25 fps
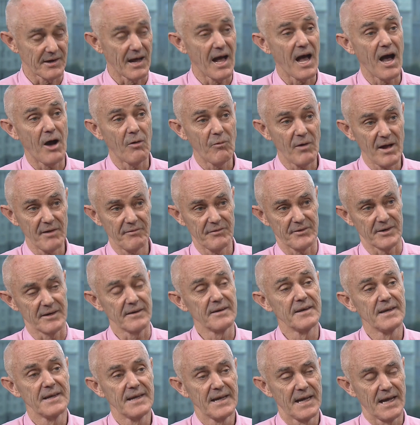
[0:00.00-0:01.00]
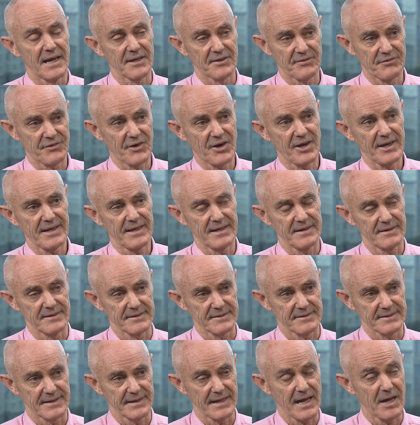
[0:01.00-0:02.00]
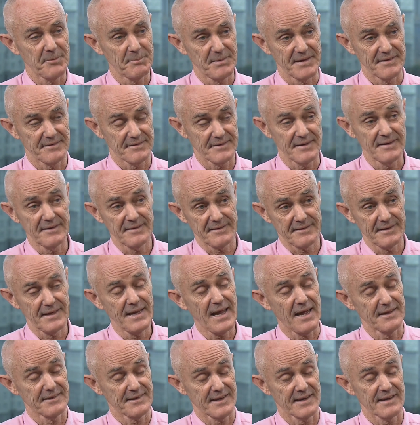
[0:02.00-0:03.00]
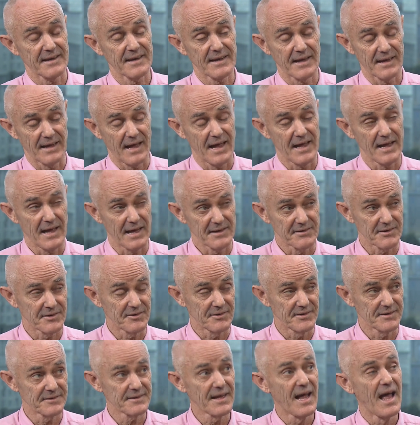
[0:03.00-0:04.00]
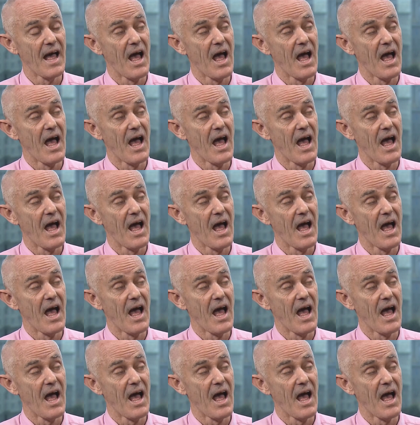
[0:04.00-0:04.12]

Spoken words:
However, it's very clear the IPCC has said there is